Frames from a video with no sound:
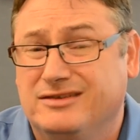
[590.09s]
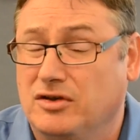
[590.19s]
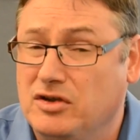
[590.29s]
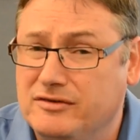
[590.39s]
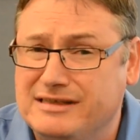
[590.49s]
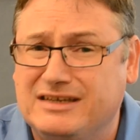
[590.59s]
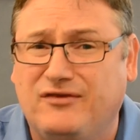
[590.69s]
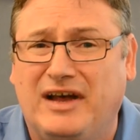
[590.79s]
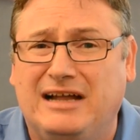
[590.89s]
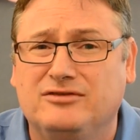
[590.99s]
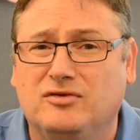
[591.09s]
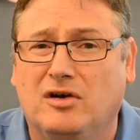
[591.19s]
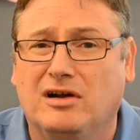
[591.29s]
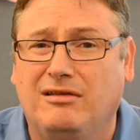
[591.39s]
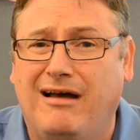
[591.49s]
So use this file
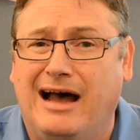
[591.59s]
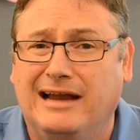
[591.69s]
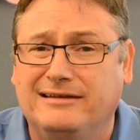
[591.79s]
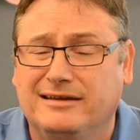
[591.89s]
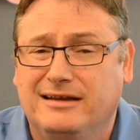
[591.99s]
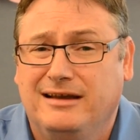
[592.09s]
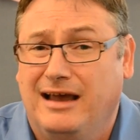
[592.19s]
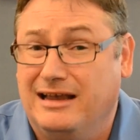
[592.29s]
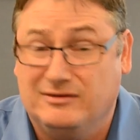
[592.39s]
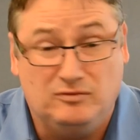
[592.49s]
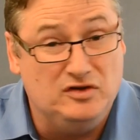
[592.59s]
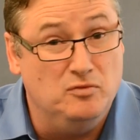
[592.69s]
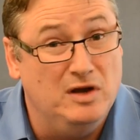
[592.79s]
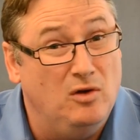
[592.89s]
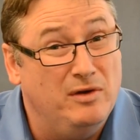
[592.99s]
drawer a lot, as you
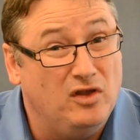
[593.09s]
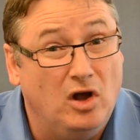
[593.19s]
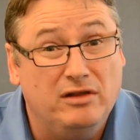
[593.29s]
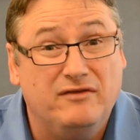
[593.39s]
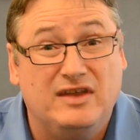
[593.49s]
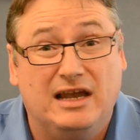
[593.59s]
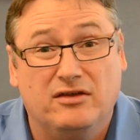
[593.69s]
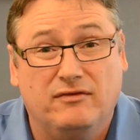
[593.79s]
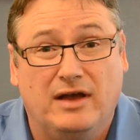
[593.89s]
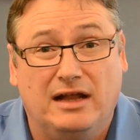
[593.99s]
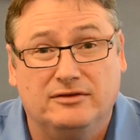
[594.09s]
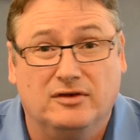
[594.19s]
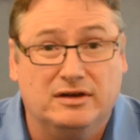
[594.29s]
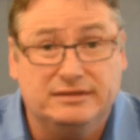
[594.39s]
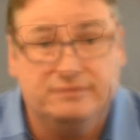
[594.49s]
will with all of the other file
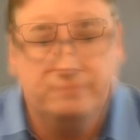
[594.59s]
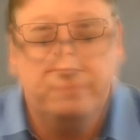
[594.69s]
drawers.